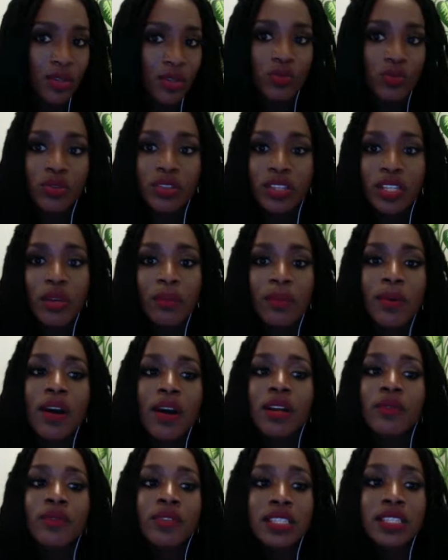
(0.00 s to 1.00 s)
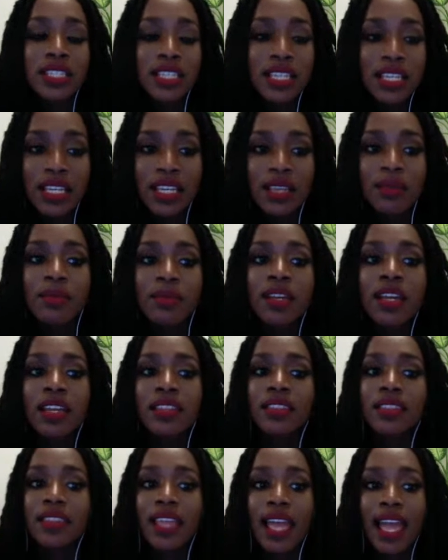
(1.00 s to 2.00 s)
You're really a part of a team
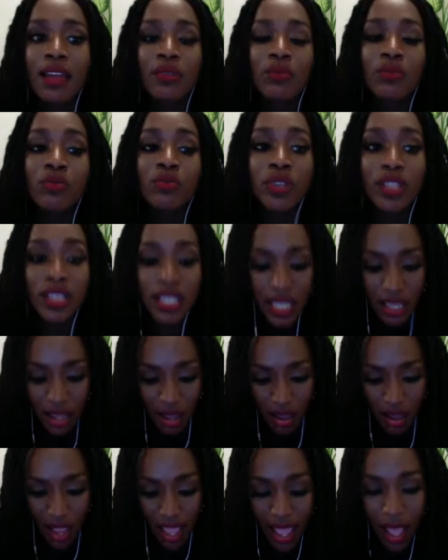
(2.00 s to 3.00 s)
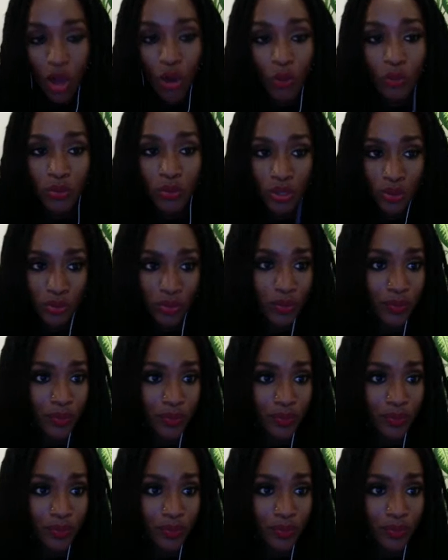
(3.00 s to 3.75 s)
that really help you,